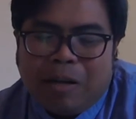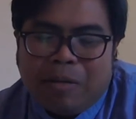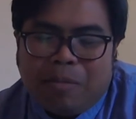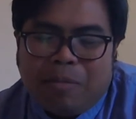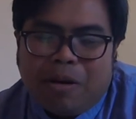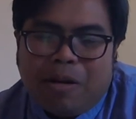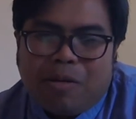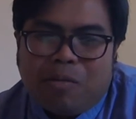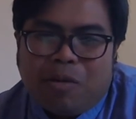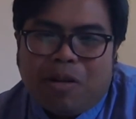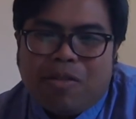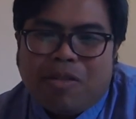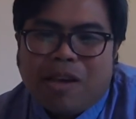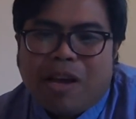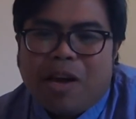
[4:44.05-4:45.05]
But
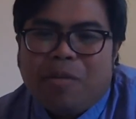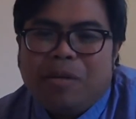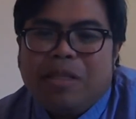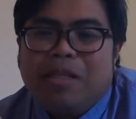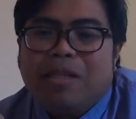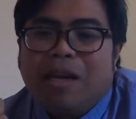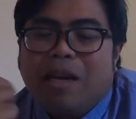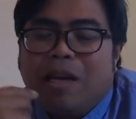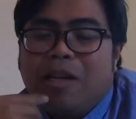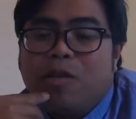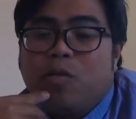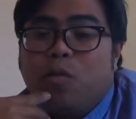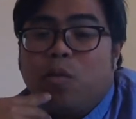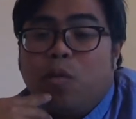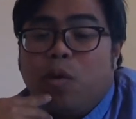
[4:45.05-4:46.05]
one thing I would say
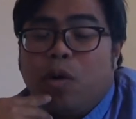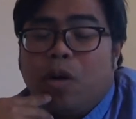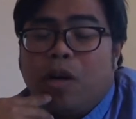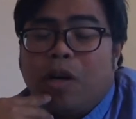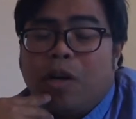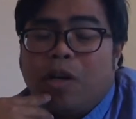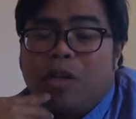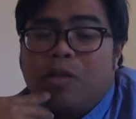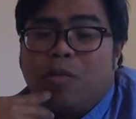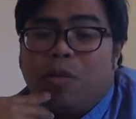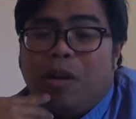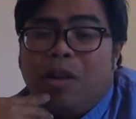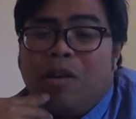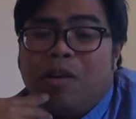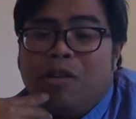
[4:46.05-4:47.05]
is
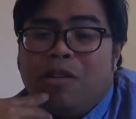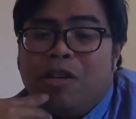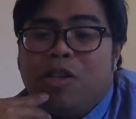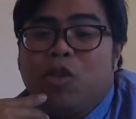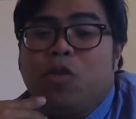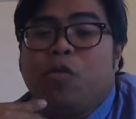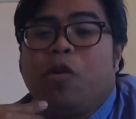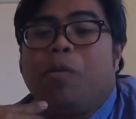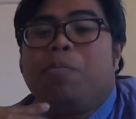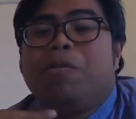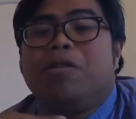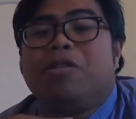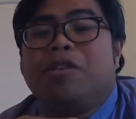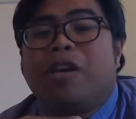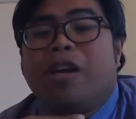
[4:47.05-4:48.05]
we learn this to
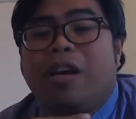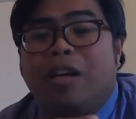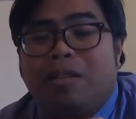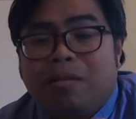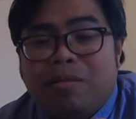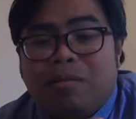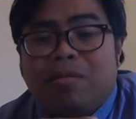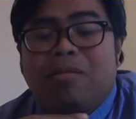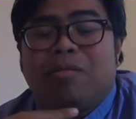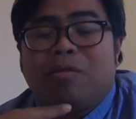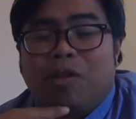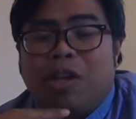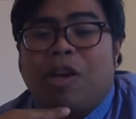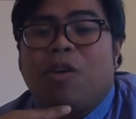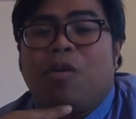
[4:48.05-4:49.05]
appreciate,
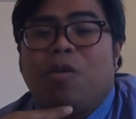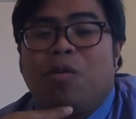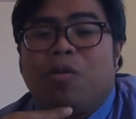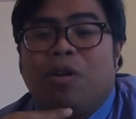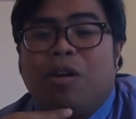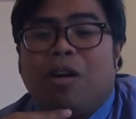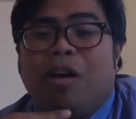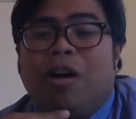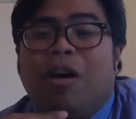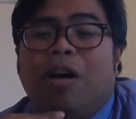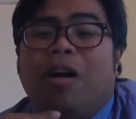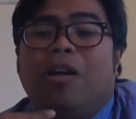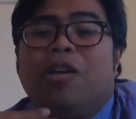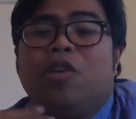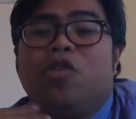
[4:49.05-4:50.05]

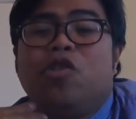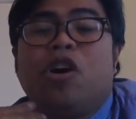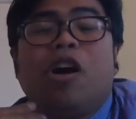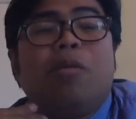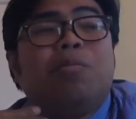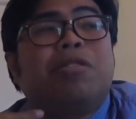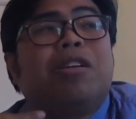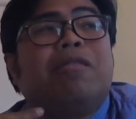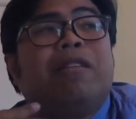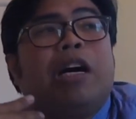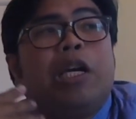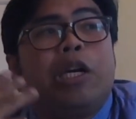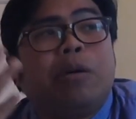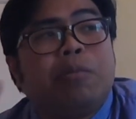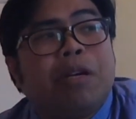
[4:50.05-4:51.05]
the jobs of
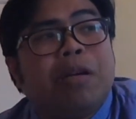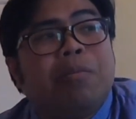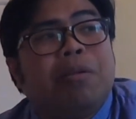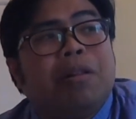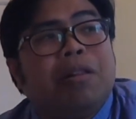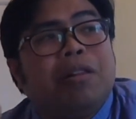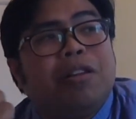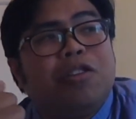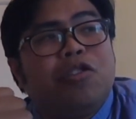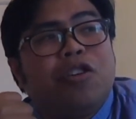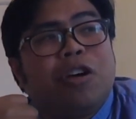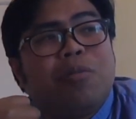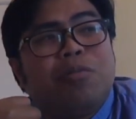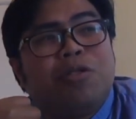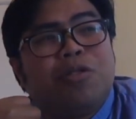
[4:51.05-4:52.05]
other people, the
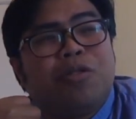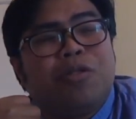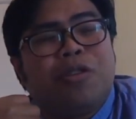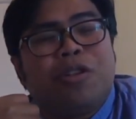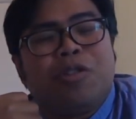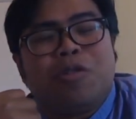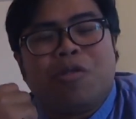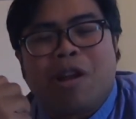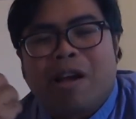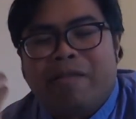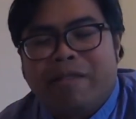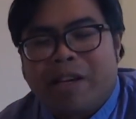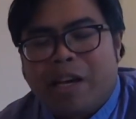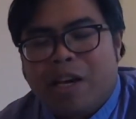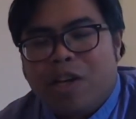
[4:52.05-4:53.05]
jobs who are into
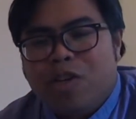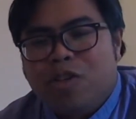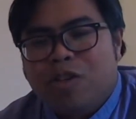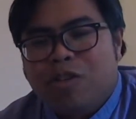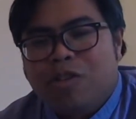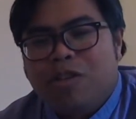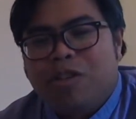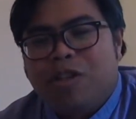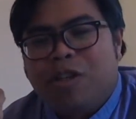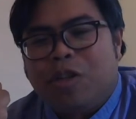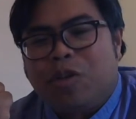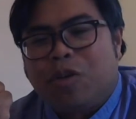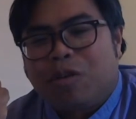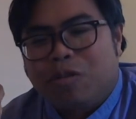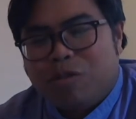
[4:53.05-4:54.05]
navigation,
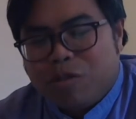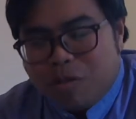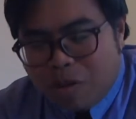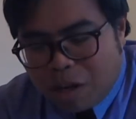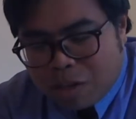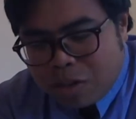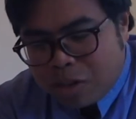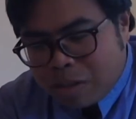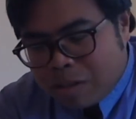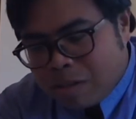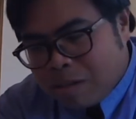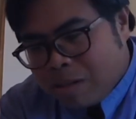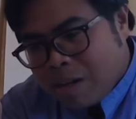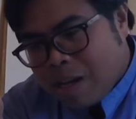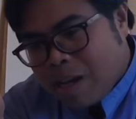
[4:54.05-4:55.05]
into construction,